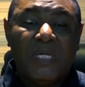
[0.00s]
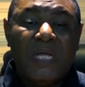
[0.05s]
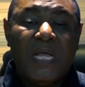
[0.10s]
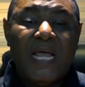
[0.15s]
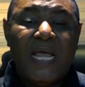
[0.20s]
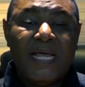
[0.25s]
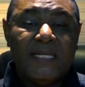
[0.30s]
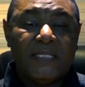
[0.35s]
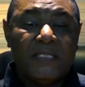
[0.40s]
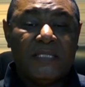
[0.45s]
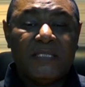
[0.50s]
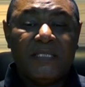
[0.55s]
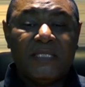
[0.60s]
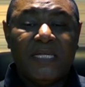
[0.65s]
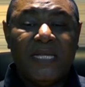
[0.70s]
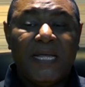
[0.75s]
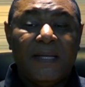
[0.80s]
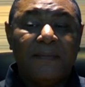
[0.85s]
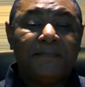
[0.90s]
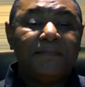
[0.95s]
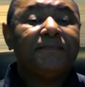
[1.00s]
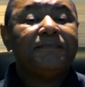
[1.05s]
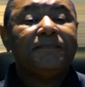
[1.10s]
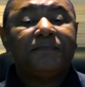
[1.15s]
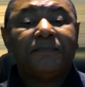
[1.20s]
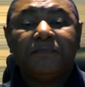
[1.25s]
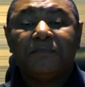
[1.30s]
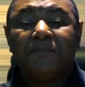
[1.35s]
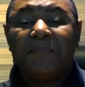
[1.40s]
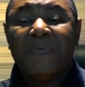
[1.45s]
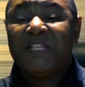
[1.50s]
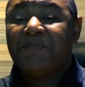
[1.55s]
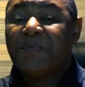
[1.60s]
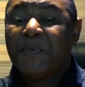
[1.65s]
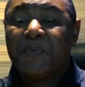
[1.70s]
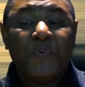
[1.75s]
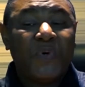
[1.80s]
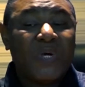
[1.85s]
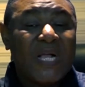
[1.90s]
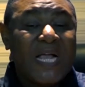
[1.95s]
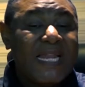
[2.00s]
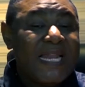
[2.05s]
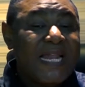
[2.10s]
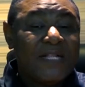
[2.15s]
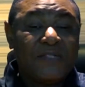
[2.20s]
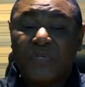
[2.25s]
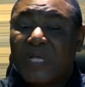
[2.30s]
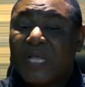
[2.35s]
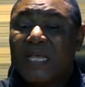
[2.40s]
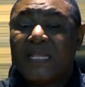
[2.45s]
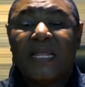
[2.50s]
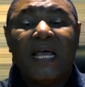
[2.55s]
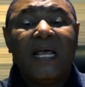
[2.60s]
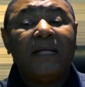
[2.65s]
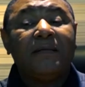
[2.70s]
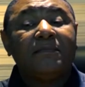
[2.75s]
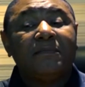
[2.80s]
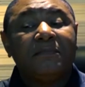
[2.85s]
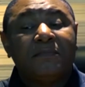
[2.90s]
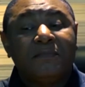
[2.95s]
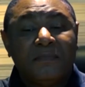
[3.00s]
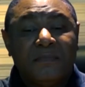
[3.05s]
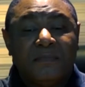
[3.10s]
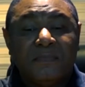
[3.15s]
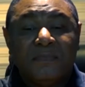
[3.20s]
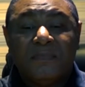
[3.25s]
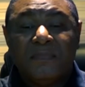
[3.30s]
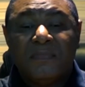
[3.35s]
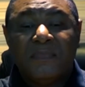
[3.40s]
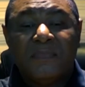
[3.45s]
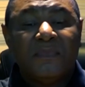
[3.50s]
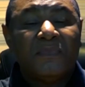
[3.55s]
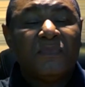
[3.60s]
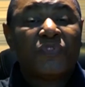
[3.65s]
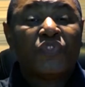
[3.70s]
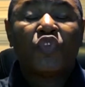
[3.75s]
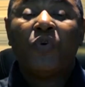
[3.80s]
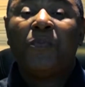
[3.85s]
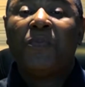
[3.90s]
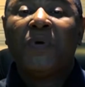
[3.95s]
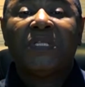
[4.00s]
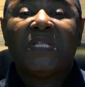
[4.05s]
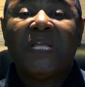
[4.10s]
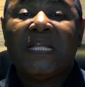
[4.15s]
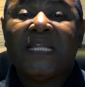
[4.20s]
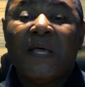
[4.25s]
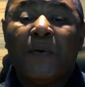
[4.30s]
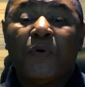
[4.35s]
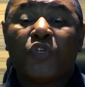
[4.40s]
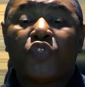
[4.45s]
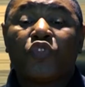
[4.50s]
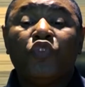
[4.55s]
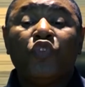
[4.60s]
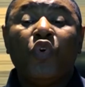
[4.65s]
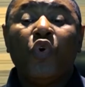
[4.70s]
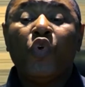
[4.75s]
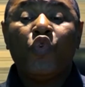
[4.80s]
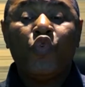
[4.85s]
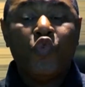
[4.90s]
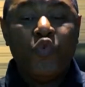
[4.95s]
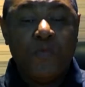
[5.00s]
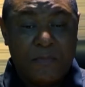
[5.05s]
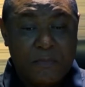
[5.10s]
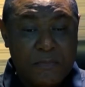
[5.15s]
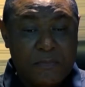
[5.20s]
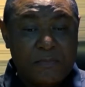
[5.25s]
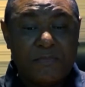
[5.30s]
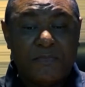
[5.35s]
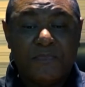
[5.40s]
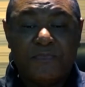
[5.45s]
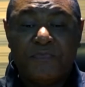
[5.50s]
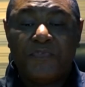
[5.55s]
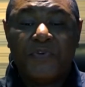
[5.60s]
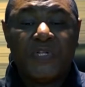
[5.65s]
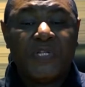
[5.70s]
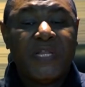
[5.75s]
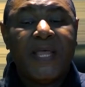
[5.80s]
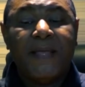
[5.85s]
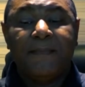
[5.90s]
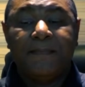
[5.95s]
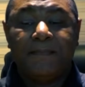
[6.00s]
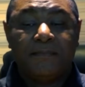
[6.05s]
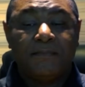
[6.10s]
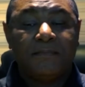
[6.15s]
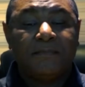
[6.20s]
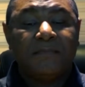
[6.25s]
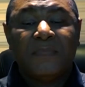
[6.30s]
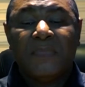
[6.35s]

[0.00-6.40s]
and many people gathered together, so much that there was no room for them.